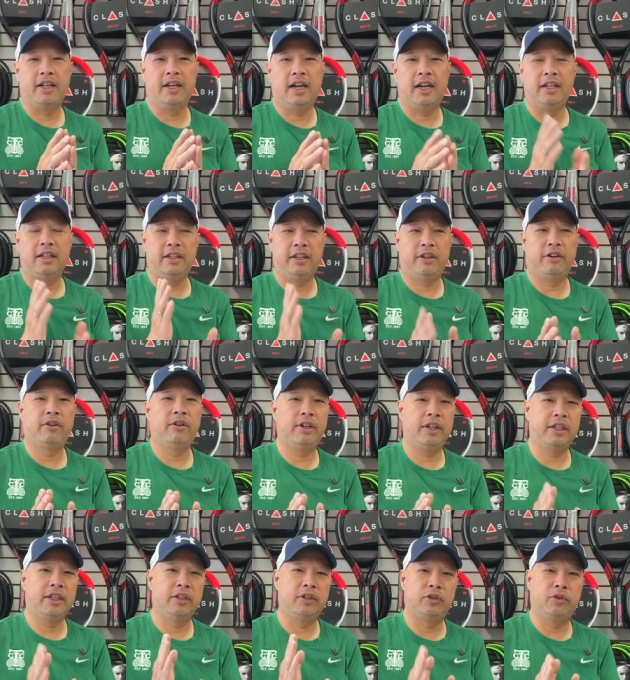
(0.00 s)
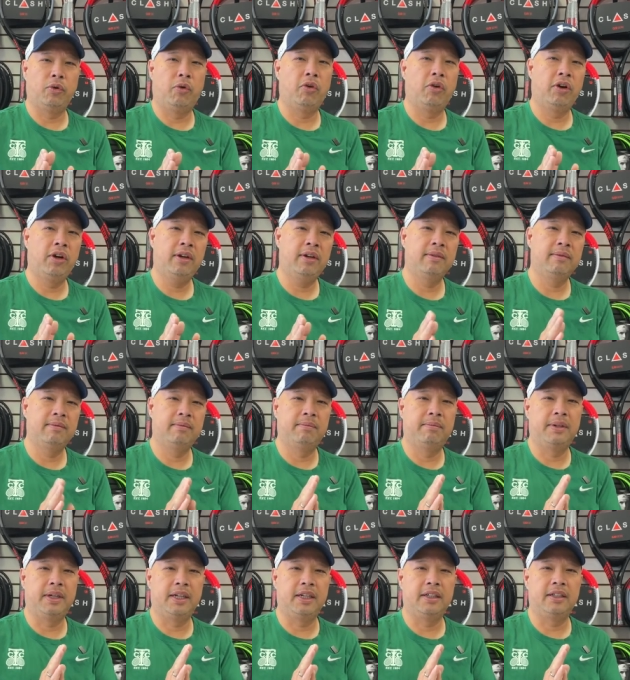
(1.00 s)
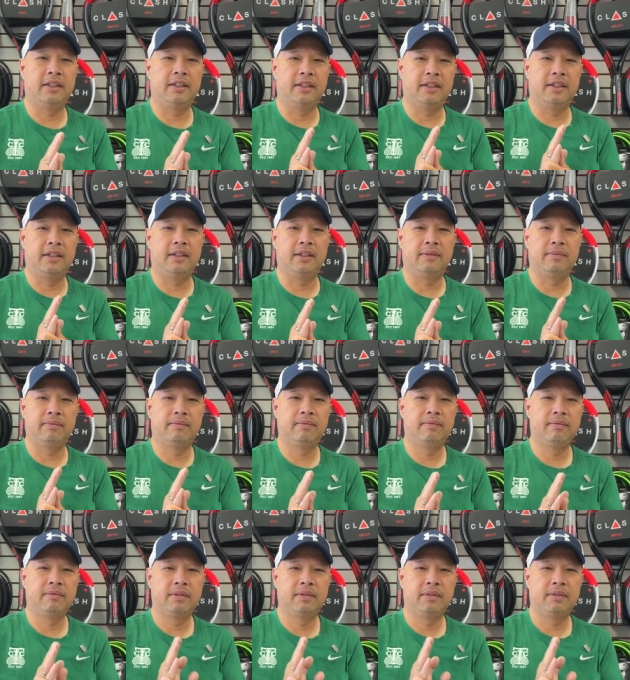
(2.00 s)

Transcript: I literally adore, but um,